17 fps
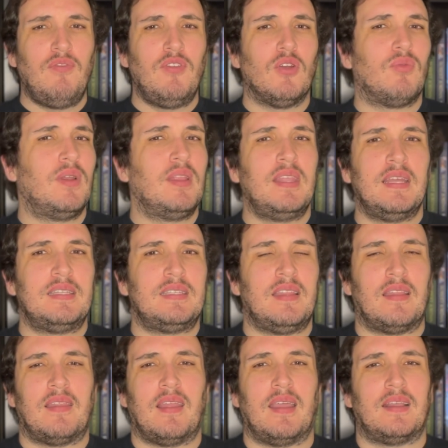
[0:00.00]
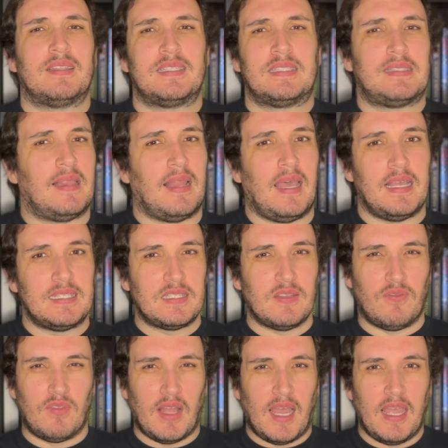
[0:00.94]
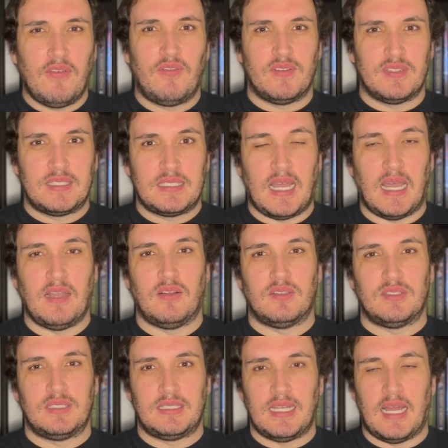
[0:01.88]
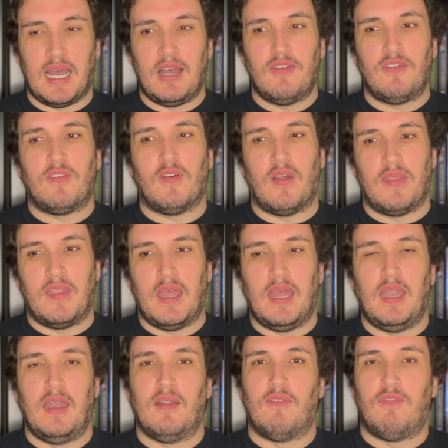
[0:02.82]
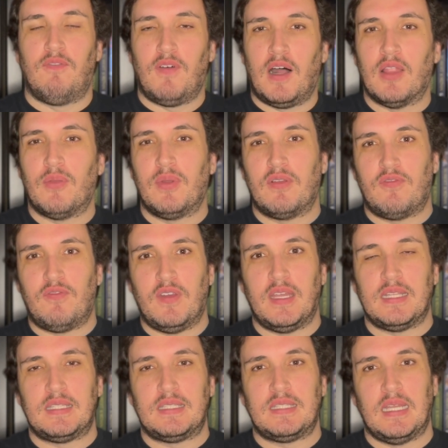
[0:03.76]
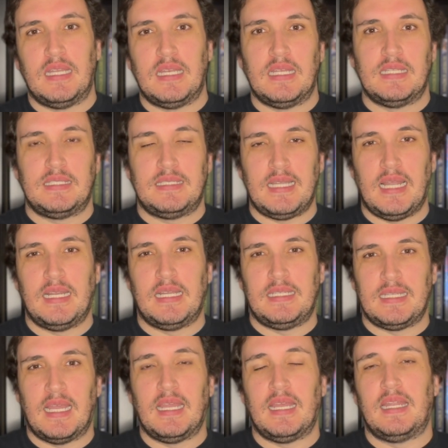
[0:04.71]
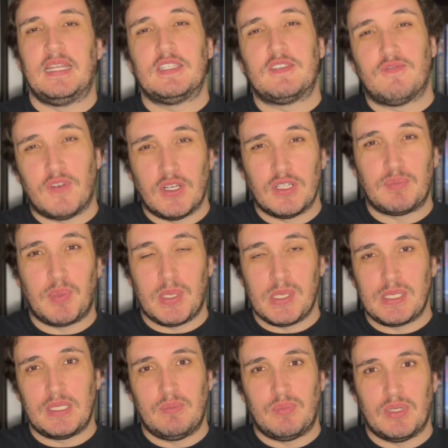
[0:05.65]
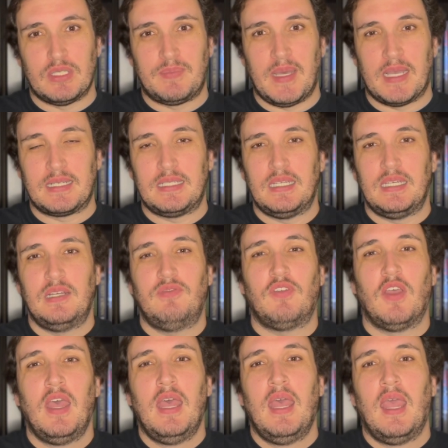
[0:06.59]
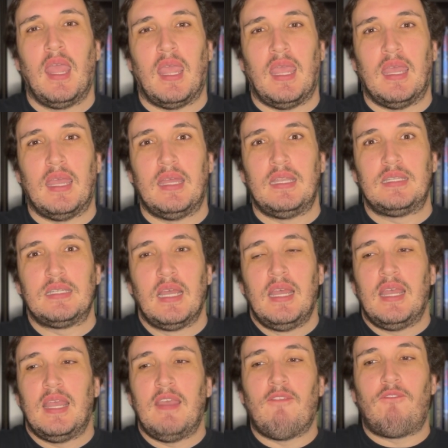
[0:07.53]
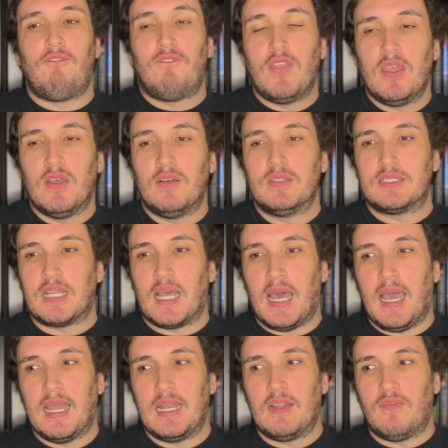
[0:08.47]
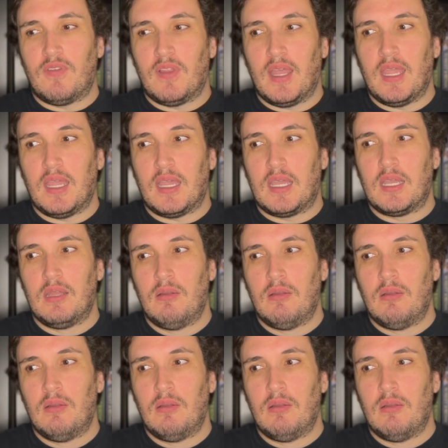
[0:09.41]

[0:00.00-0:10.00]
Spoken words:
really into that like slice of life style stuff, then following Fitz in his day-to-day, it is first-person perspective, and it feels kind of like